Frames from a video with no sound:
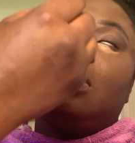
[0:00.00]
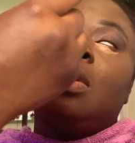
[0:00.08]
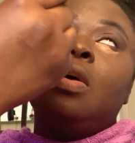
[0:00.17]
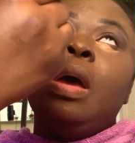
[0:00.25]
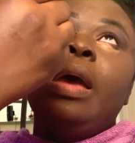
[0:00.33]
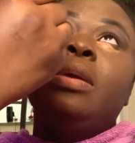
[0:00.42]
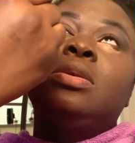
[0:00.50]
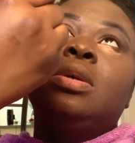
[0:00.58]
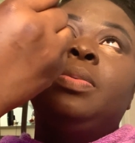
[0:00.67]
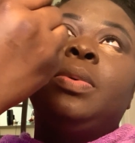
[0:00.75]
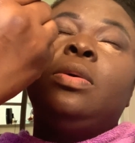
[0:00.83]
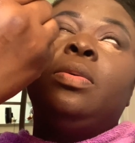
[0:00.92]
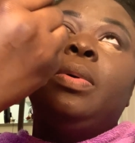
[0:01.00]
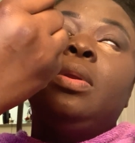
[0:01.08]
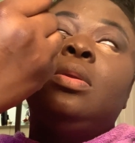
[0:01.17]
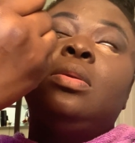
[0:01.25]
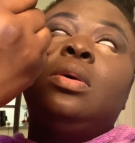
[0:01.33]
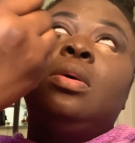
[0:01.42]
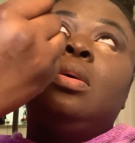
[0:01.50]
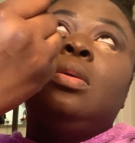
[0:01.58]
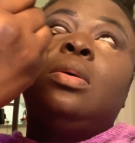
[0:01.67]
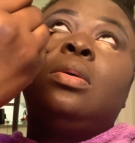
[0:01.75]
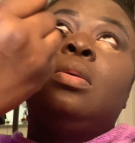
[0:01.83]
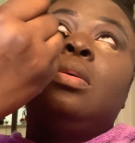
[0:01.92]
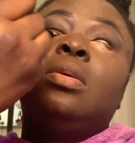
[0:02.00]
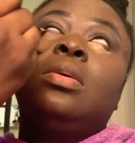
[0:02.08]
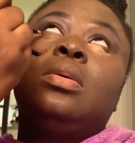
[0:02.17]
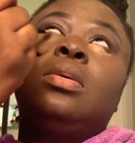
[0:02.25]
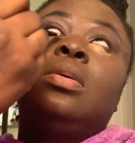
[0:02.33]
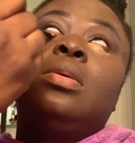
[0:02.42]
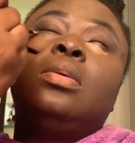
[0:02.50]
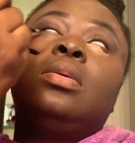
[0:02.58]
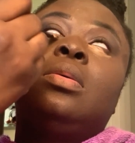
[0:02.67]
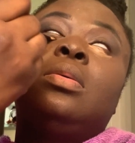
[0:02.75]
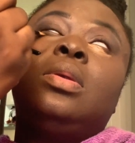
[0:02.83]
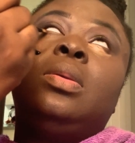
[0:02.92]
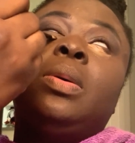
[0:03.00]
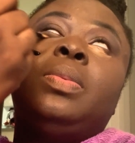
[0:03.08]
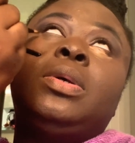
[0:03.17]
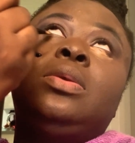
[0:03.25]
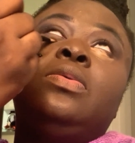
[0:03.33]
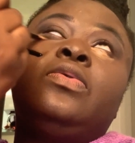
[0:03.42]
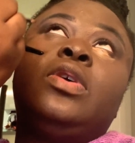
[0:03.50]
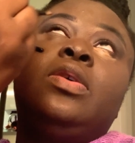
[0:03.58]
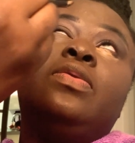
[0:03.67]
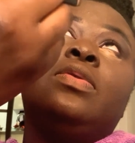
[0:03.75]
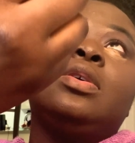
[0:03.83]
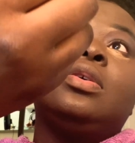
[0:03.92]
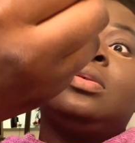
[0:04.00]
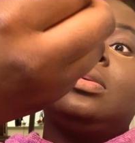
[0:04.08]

Oh, I have to keep it open? Oh, no. On y va pas tout ouvert, vous.